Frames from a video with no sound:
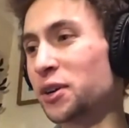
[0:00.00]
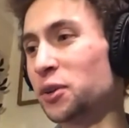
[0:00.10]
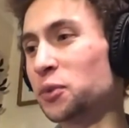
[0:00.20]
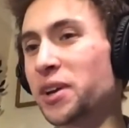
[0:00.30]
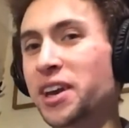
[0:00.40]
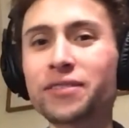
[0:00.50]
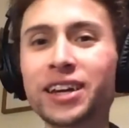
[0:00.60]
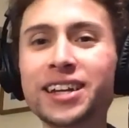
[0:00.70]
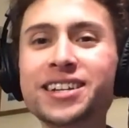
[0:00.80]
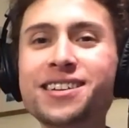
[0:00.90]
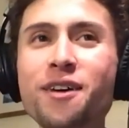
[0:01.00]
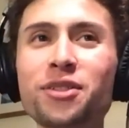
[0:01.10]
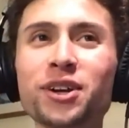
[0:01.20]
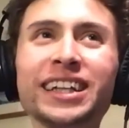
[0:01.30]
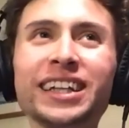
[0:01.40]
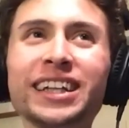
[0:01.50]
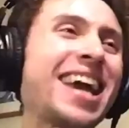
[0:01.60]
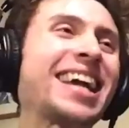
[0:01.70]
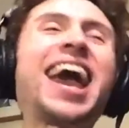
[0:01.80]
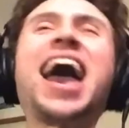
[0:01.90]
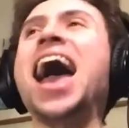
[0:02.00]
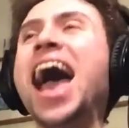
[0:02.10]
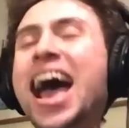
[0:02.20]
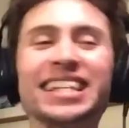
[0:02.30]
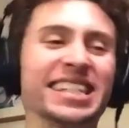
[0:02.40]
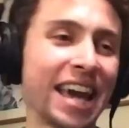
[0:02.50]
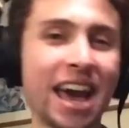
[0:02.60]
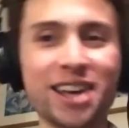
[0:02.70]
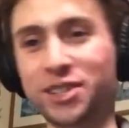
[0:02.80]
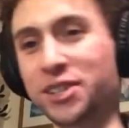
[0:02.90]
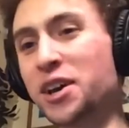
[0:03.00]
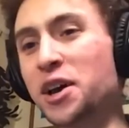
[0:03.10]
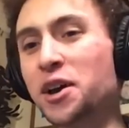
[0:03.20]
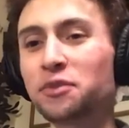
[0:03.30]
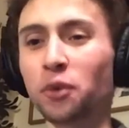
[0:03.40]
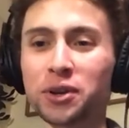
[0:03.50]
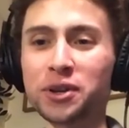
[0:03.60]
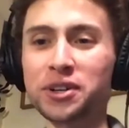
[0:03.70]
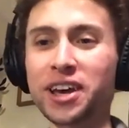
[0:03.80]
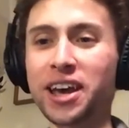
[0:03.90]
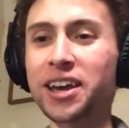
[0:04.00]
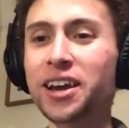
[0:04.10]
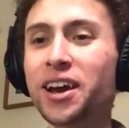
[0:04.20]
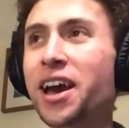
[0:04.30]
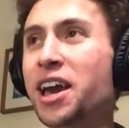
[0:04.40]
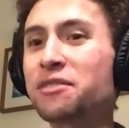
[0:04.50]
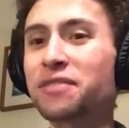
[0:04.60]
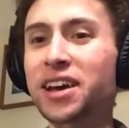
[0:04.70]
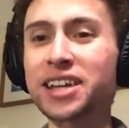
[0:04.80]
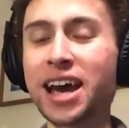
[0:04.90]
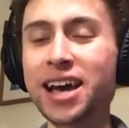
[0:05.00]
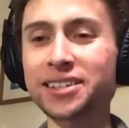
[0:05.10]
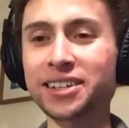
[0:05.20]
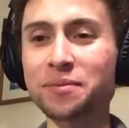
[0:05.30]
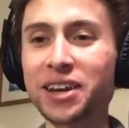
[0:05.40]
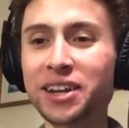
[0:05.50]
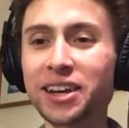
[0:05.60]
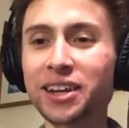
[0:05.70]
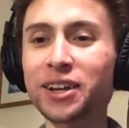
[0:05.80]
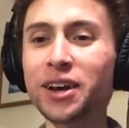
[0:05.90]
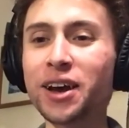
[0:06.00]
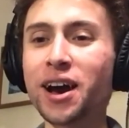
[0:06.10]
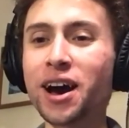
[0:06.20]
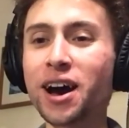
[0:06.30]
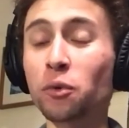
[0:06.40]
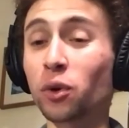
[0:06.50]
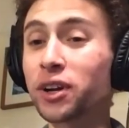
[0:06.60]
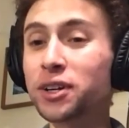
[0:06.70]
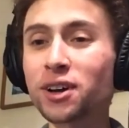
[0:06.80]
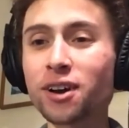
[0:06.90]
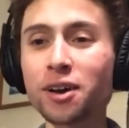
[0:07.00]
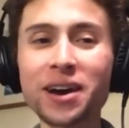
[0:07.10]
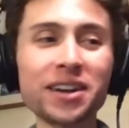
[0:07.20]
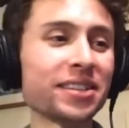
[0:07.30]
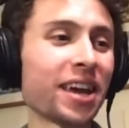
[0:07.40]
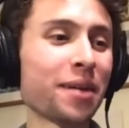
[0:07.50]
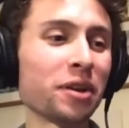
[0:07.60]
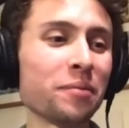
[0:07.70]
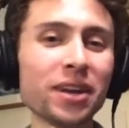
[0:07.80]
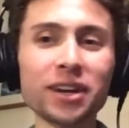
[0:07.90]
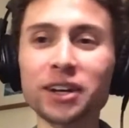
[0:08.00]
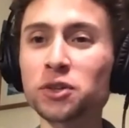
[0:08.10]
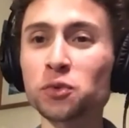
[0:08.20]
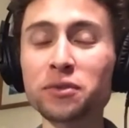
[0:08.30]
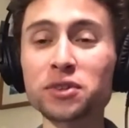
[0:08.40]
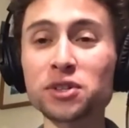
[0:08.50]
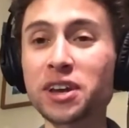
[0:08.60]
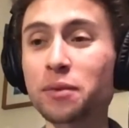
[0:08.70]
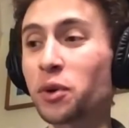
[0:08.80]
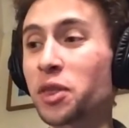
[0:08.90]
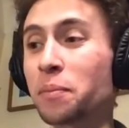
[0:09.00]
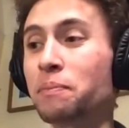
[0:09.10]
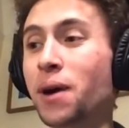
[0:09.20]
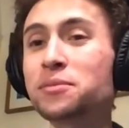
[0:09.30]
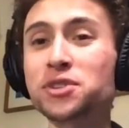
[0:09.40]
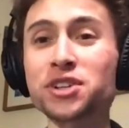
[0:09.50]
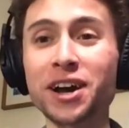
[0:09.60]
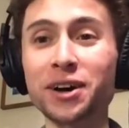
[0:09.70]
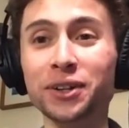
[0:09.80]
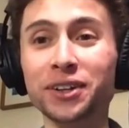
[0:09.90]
We have another kick-ass guest for you today, a fantastic comedian. We're going to talk about his name in a minute because we've just hit with a bombshell.